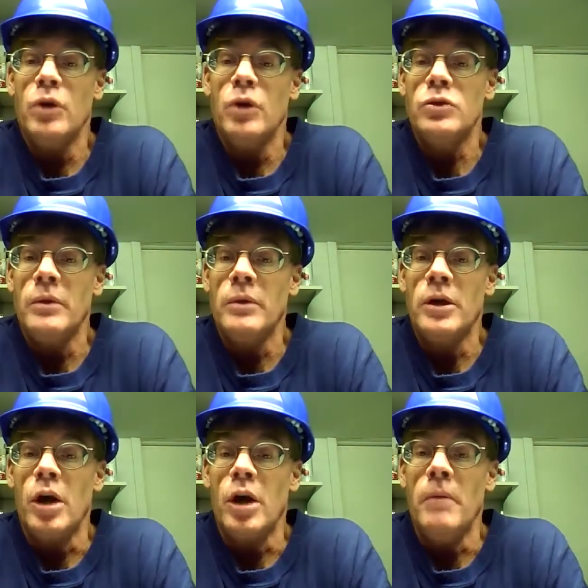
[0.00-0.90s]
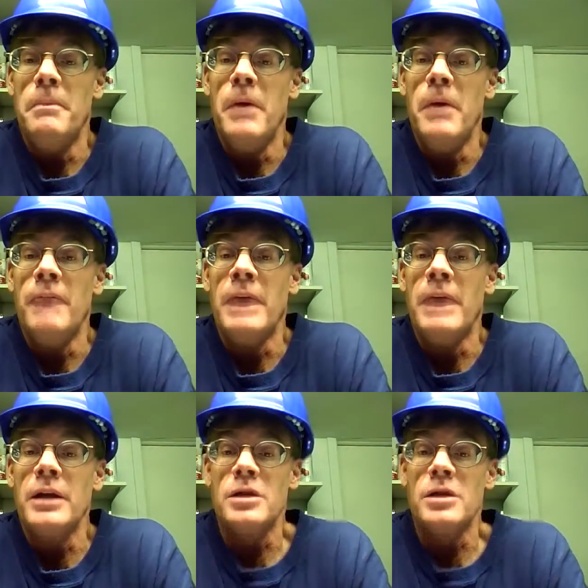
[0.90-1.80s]
most women have
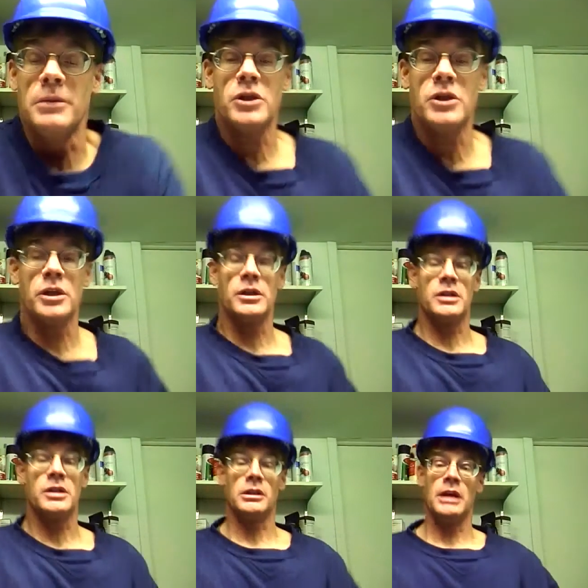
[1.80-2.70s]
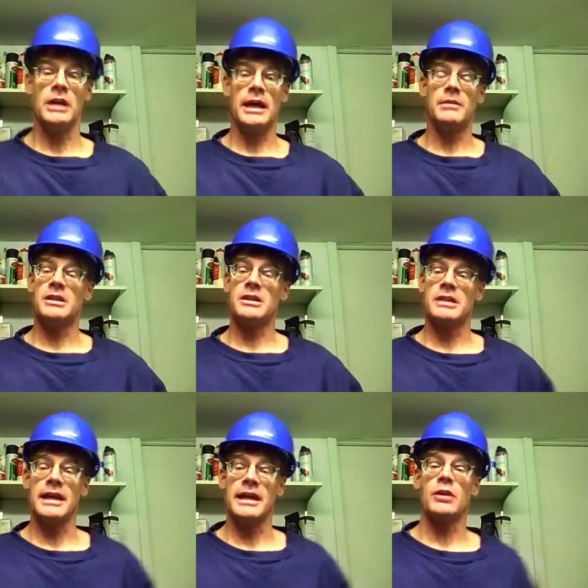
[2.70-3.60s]
bought into the materialistic lie because
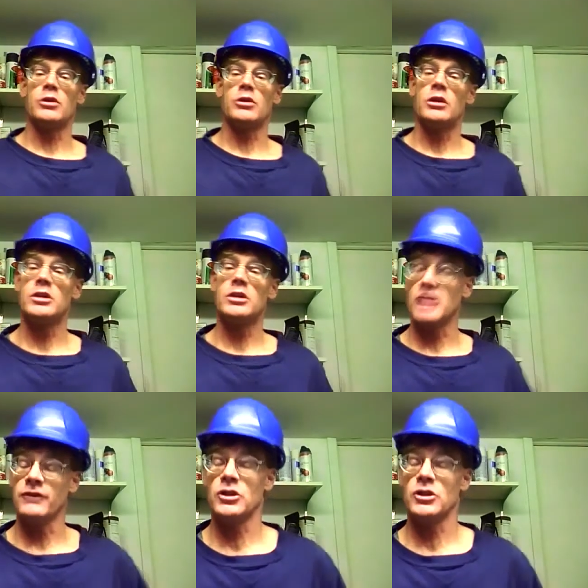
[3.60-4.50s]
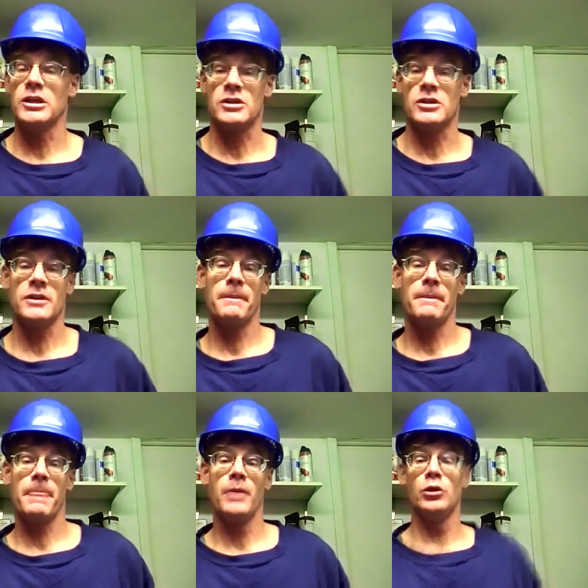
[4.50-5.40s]
it caters to selfishness.
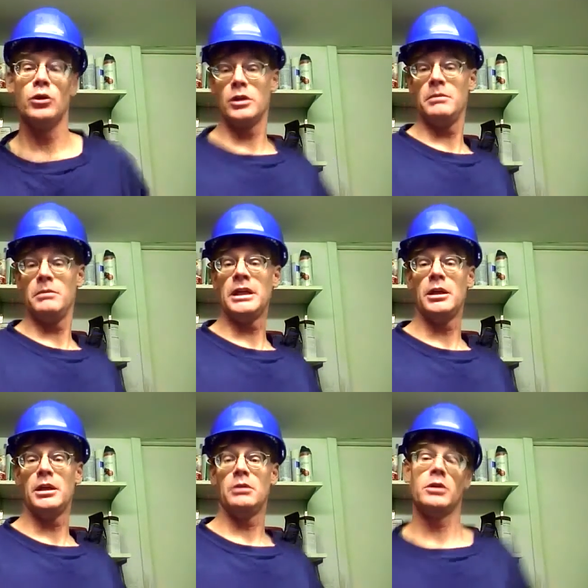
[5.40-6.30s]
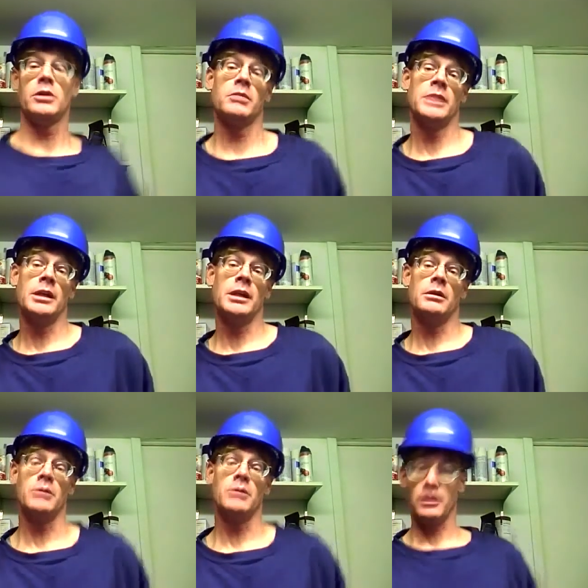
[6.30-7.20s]
Look at me, look at me,
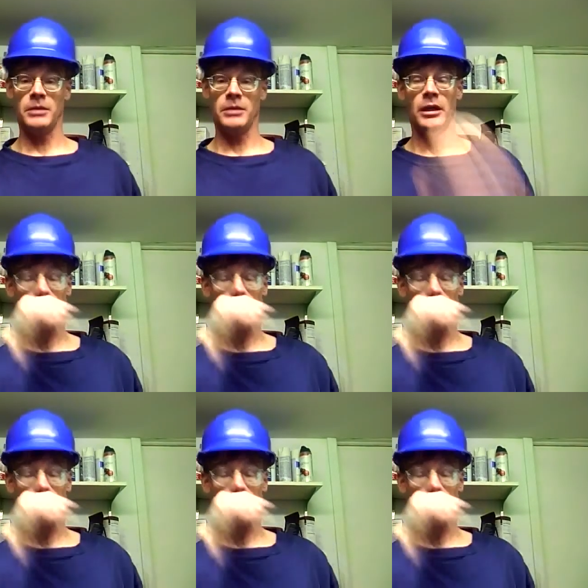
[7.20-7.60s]
look at me.